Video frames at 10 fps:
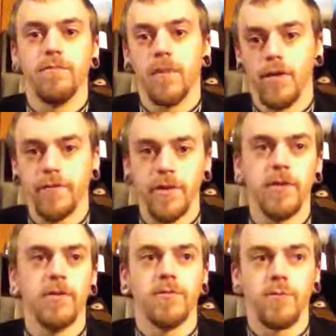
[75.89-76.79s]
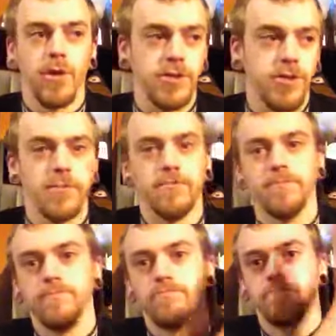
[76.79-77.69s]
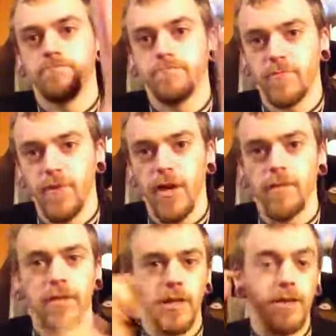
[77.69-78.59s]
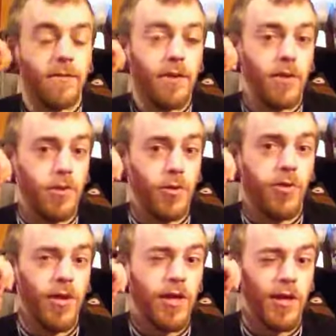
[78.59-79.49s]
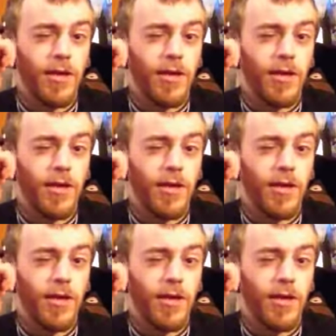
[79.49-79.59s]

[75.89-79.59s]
mafia, Russian family deal thing.